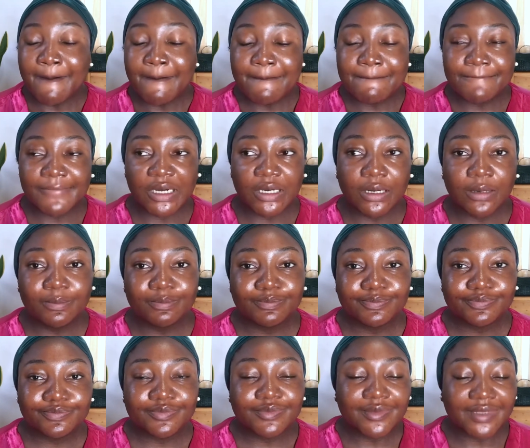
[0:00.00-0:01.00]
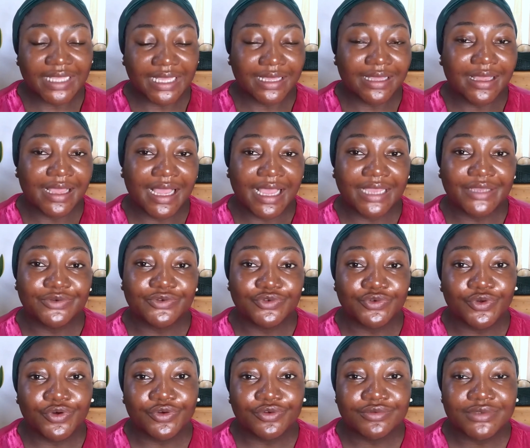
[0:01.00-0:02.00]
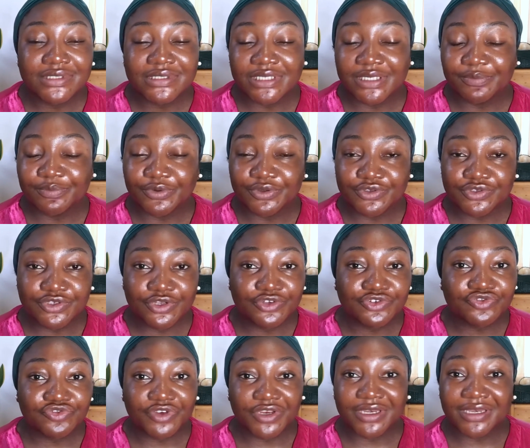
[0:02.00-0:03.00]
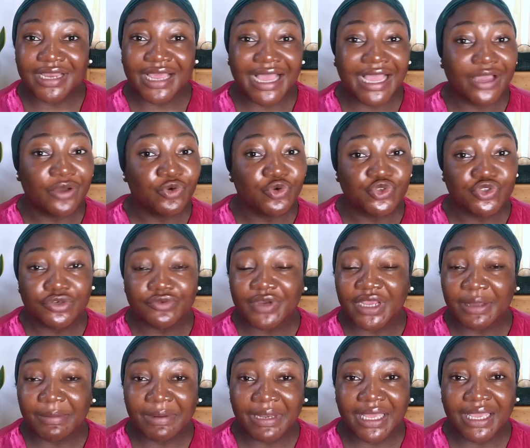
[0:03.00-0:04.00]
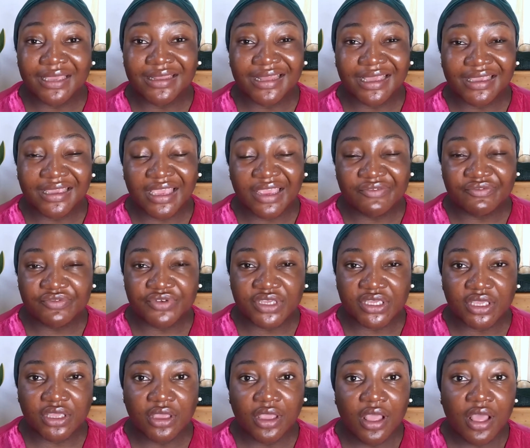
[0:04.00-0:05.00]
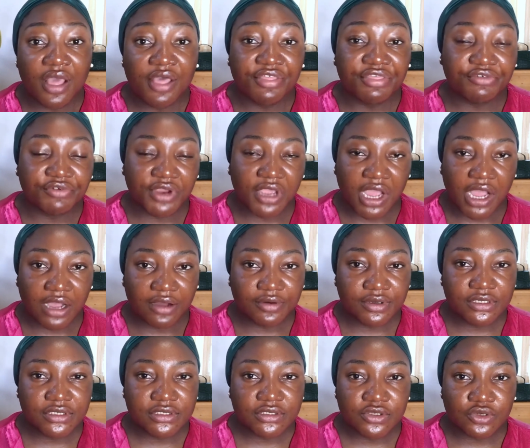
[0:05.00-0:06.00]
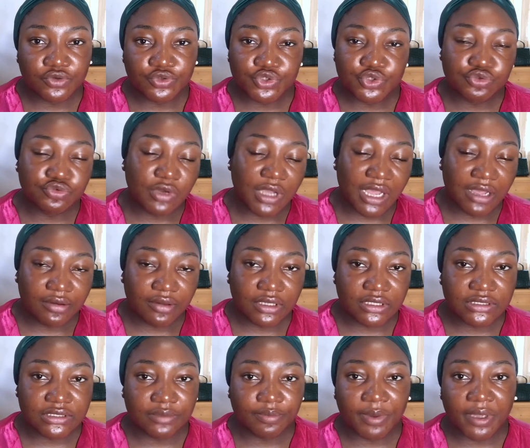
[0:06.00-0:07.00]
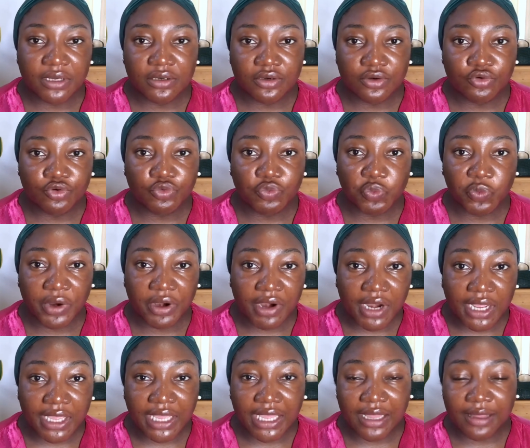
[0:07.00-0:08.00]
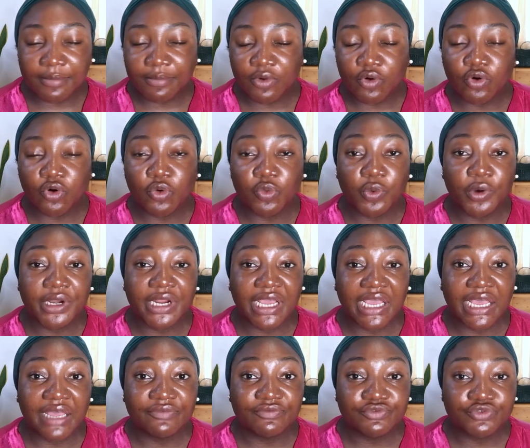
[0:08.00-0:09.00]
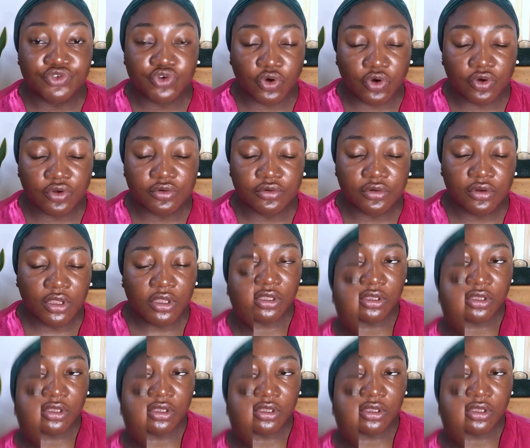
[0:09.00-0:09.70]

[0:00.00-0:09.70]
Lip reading: But yeah, I do not skip on sunscreen. I also reapply like every 3 hours or 2 hours, depending on where I am or what I have done.